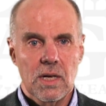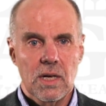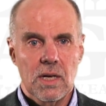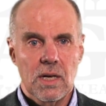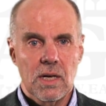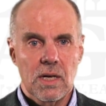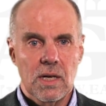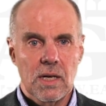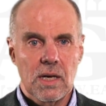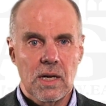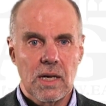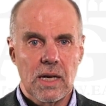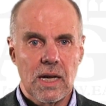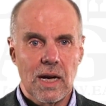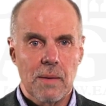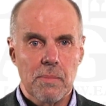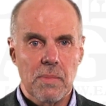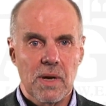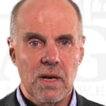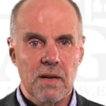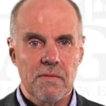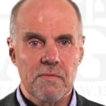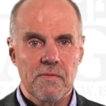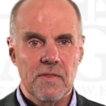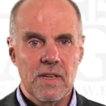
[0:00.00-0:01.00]

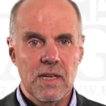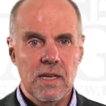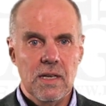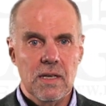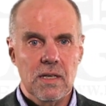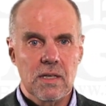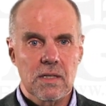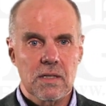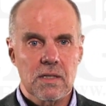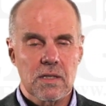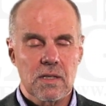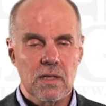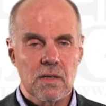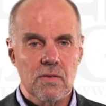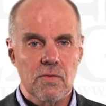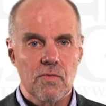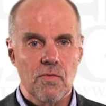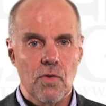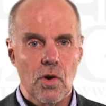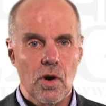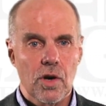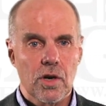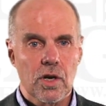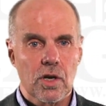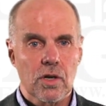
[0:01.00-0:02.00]
Gamma V is a
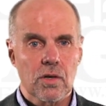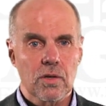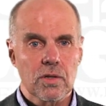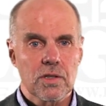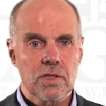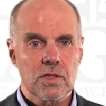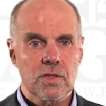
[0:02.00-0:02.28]
vertical